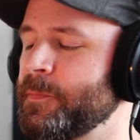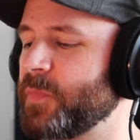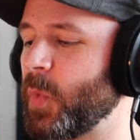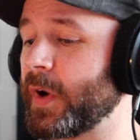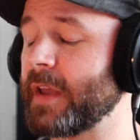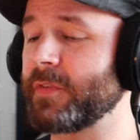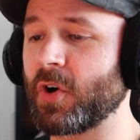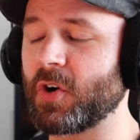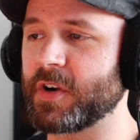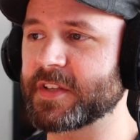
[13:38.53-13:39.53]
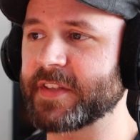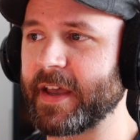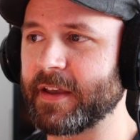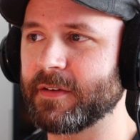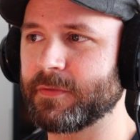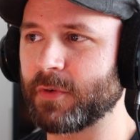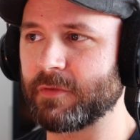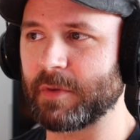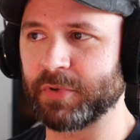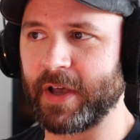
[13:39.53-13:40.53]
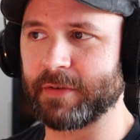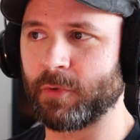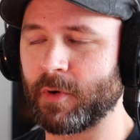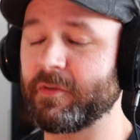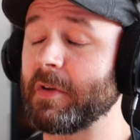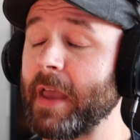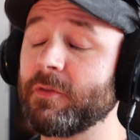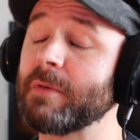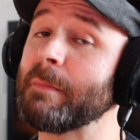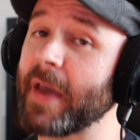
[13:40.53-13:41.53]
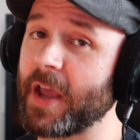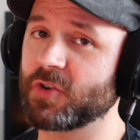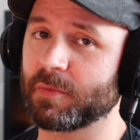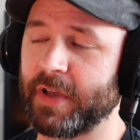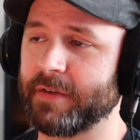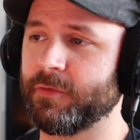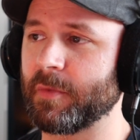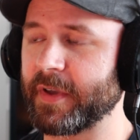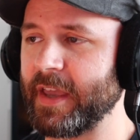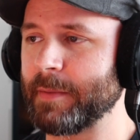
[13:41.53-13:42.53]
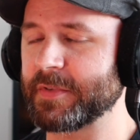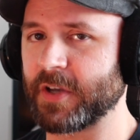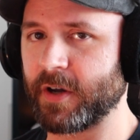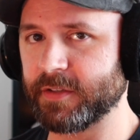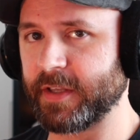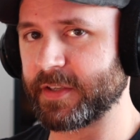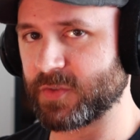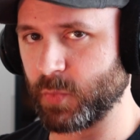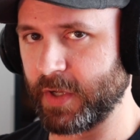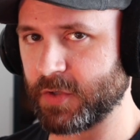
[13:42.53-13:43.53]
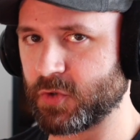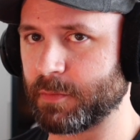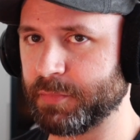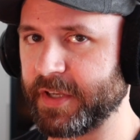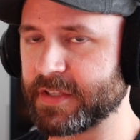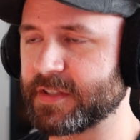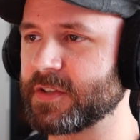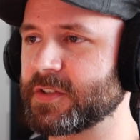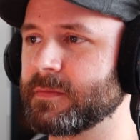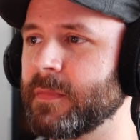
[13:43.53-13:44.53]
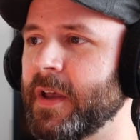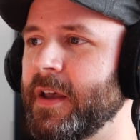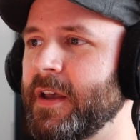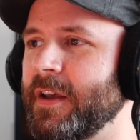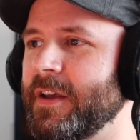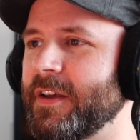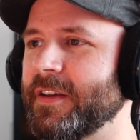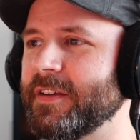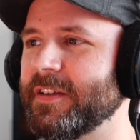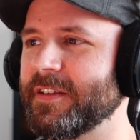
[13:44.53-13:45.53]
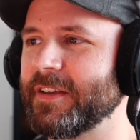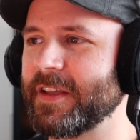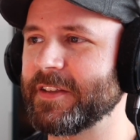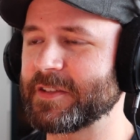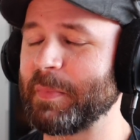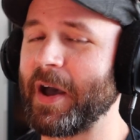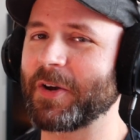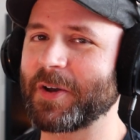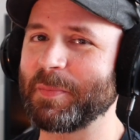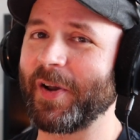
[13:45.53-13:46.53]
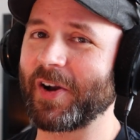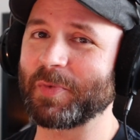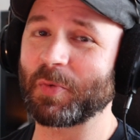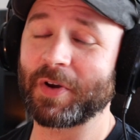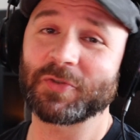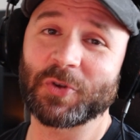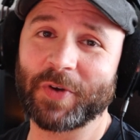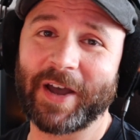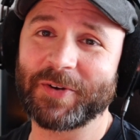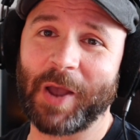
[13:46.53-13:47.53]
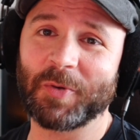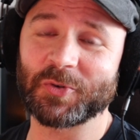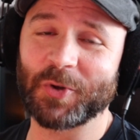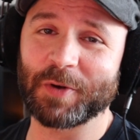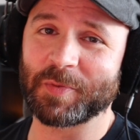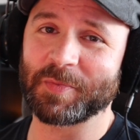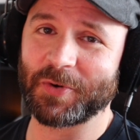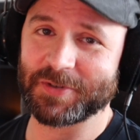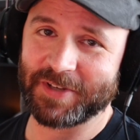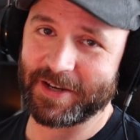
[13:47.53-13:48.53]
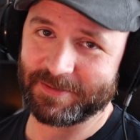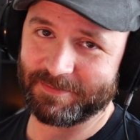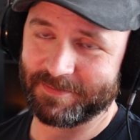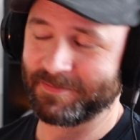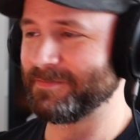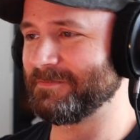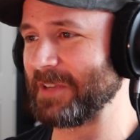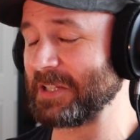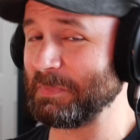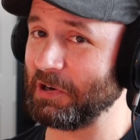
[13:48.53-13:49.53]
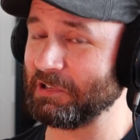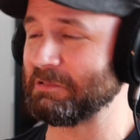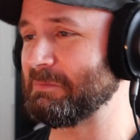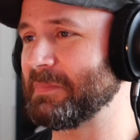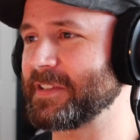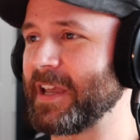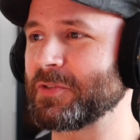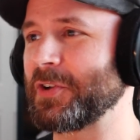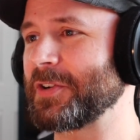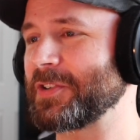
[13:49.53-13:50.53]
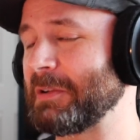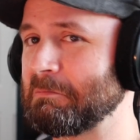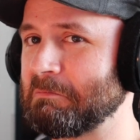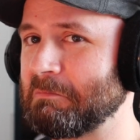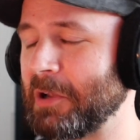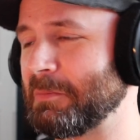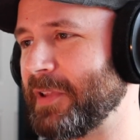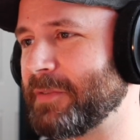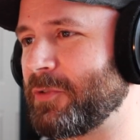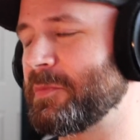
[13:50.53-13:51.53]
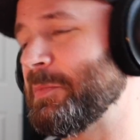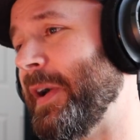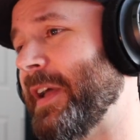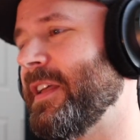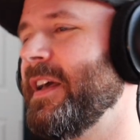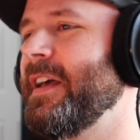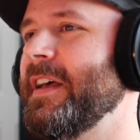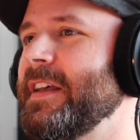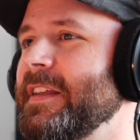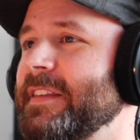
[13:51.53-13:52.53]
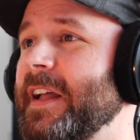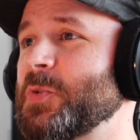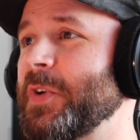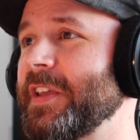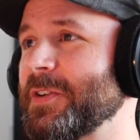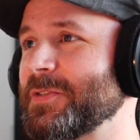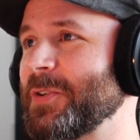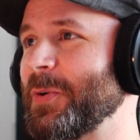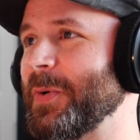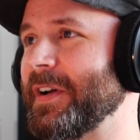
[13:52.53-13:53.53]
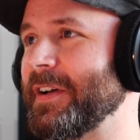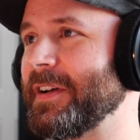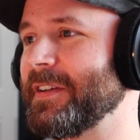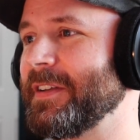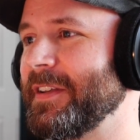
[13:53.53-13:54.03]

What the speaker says: what I've heard is that for every platform, every major platform a game is on, like Switch or PlayStation, it's about comparable revenue. I don't know from firsthand experience because I haven't launched on platforms, but that's what I hear. So